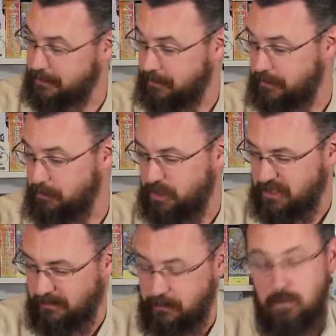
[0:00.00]
are just
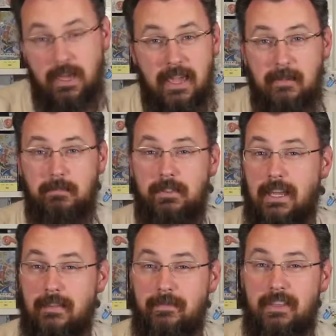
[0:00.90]
a few games
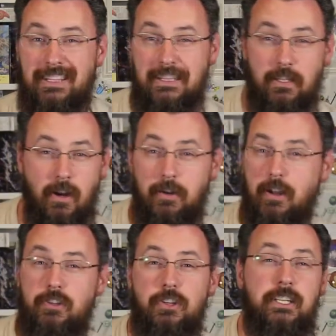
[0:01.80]
that are
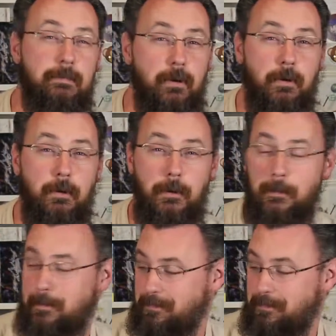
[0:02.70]
not your typical,